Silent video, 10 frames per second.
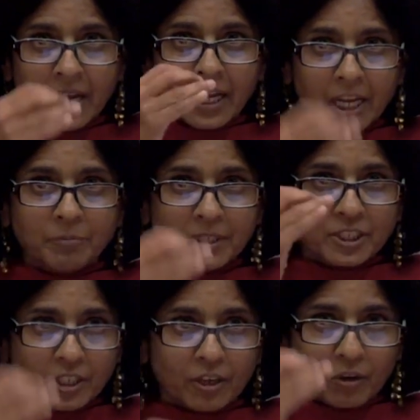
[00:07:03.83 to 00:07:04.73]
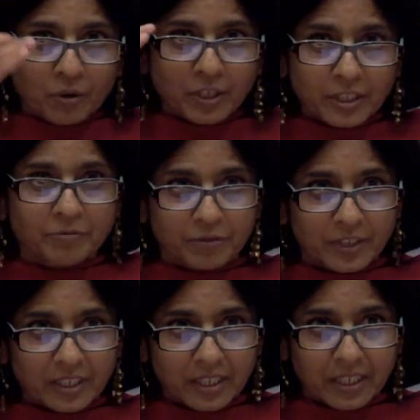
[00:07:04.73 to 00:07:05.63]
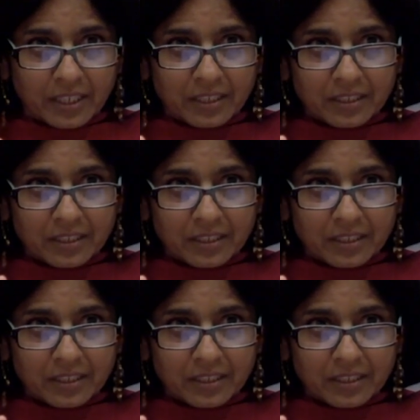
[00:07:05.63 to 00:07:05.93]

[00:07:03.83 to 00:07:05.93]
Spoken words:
can be secured differently.